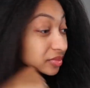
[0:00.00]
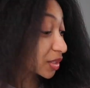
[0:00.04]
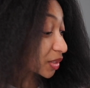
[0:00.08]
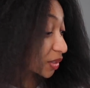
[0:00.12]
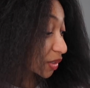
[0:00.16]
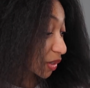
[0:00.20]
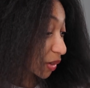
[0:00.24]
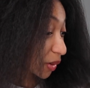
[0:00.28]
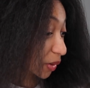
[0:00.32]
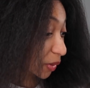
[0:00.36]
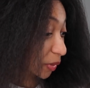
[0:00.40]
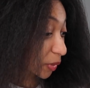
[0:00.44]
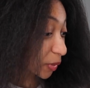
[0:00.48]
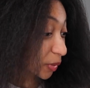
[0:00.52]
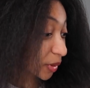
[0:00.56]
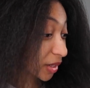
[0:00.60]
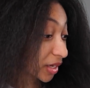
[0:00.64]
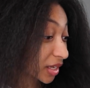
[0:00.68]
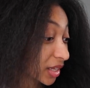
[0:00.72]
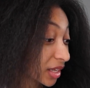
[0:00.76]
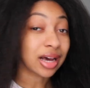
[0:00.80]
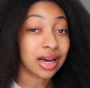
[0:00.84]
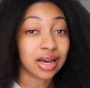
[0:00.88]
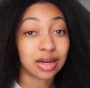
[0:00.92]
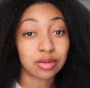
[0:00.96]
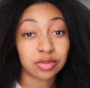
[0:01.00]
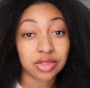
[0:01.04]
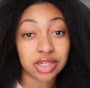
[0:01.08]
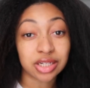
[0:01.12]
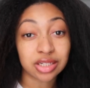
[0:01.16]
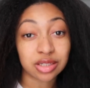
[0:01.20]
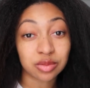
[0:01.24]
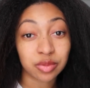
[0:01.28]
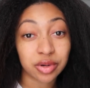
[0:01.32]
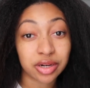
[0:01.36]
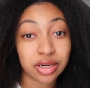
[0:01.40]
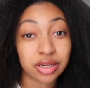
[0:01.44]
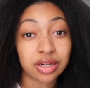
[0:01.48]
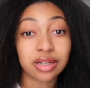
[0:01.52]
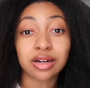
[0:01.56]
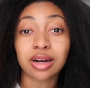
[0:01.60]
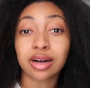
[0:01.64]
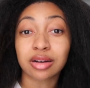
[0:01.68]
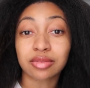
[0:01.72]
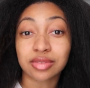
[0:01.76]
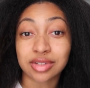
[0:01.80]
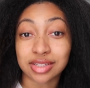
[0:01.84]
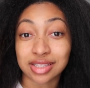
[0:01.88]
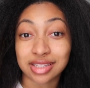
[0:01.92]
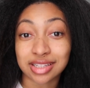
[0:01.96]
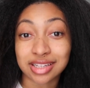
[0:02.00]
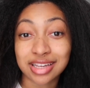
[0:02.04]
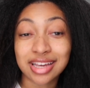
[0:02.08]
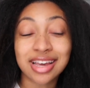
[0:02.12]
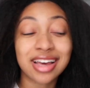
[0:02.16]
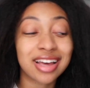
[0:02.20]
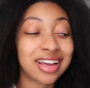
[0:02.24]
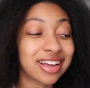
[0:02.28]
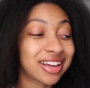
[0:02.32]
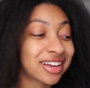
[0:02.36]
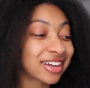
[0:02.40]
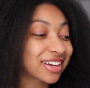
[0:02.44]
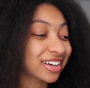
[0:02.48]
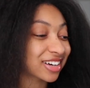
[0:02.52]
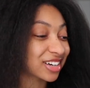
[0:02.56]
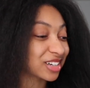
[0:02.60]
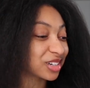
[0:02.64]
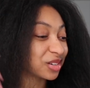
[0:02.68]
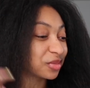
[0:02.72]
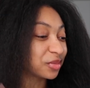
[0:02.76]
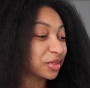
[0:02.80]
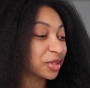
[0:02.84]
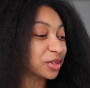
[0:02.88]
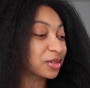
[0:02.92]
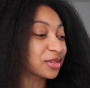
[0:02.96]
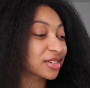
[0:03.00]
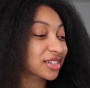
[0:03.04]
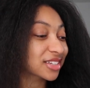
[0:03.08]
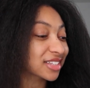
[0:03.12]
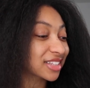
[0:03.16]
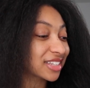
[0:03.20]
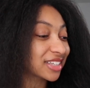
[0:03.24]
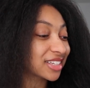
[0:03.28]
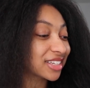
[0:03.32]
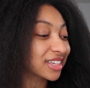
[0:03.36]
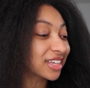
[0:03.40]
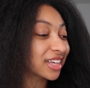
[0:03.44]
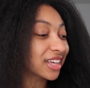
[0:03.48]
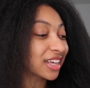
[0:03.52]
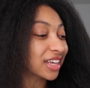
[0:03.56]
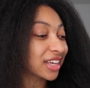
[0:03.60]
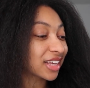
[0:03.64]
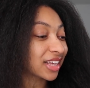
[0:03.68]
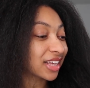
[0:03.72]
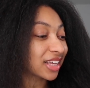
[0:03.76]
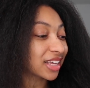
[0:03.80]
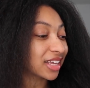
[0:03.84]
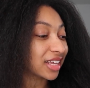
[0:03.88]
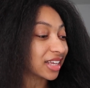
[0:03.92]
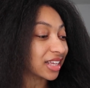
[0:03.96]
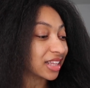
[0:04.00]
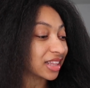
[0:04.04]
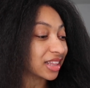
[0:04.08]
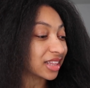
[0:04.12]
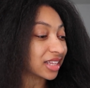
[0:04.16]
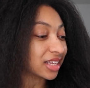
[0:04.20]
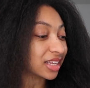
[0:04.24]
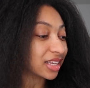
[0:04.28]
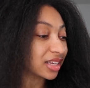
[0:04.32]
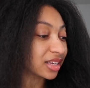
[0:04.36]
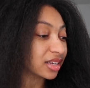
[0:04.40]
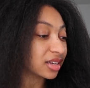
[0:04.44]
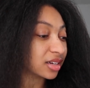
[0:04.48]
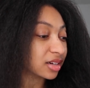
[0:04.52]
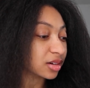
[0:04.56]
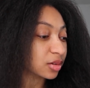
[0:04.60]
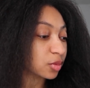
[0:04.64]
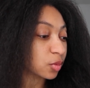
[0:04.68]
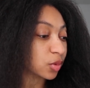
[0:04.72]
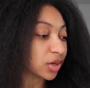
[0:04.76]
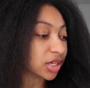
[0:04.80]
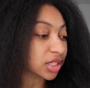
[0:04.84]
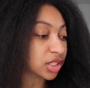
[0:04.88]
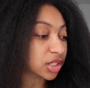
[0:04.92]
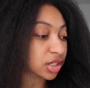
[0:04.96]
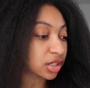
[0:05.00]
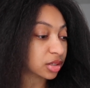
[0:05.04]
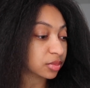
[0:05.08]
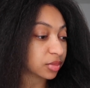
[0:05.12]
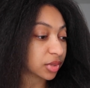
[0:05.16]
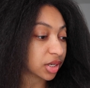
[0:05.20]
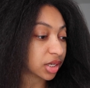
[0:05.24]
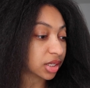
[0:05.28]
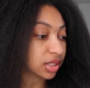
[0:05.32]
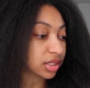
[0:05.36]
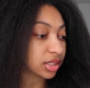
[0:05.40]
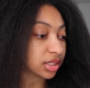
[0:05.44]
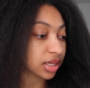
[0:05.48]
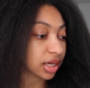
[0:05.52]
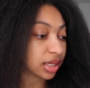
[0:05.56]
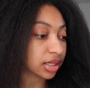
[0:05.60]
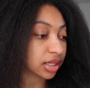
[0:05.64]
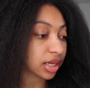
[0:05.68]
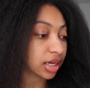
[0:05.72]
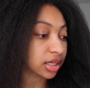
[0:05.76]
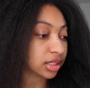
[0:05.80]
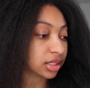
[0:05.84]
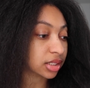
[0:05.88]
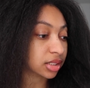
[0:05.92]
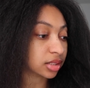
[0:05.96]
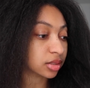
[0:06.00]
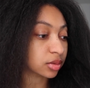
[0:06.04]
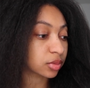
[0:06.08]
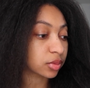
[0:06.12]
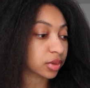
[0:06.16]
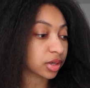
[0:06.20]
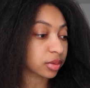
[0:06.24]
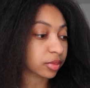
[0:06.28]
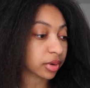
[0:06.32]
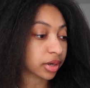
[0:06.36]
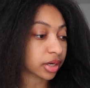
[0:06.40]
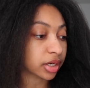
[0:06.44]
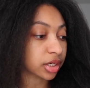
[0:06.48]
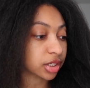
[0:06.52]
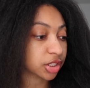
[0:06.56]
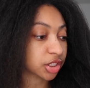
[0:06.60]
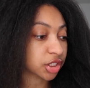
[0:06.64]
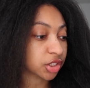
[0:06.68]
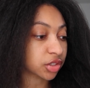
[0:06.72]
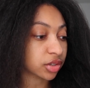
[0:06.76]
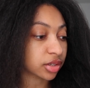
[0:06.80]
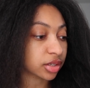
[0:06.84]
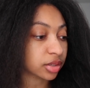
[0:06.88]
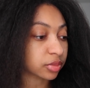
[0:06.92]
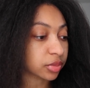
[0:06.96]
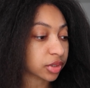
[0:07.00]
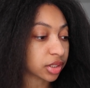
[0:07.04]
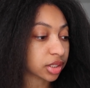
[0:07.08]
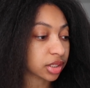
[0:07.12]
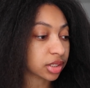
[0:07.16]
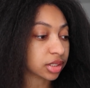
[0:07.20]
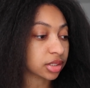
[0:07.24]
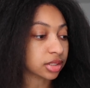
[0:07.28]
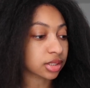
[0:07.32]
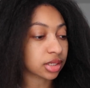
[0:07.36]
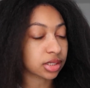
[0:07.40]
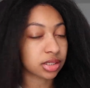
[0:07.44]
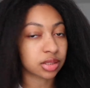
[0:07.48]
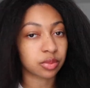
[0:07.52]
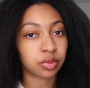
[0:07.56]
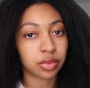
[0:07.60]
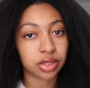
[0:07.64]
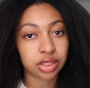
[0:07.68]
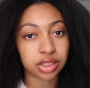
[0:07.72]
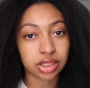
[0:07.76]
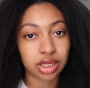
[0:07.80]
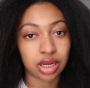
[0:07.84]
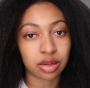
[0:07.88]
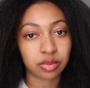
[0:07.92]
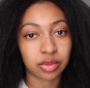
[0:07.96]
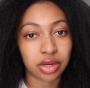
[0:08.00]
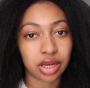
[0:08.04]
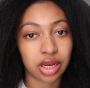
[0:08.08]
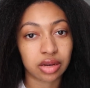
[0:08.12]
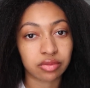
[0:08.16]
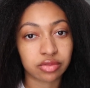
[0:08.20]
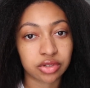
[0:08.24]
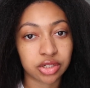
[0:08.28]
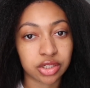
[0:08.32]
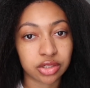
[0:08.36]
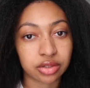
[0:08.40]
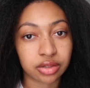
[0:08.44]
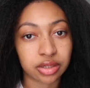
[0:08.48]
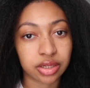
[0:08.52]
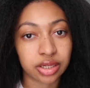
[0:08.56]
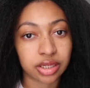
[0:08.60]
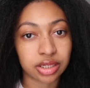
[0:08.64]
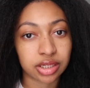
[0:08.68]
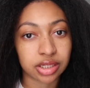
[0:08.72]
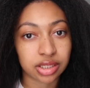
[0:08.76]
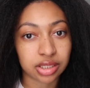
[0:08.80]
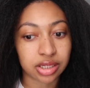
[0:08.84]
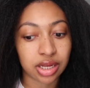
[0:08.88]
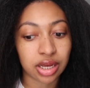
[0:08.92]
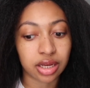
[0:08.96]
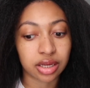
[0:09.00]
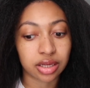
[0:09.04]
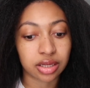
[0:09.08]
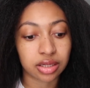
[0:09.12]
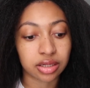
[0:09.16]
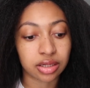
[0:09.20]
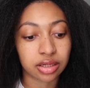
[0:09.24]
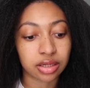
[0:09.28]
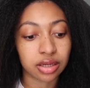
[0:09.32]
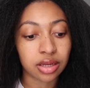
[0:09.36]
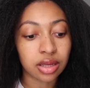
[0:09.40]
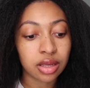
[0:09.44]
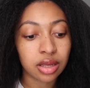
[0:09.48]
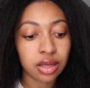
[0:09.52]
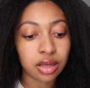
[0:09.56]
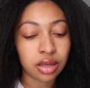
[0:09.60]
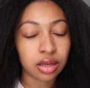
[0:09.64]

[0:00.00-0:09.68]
So, I'm changing my hair obviously. usually in the winter months, I like to wear my hair straight because that's the best time to have it straight and it's not gonna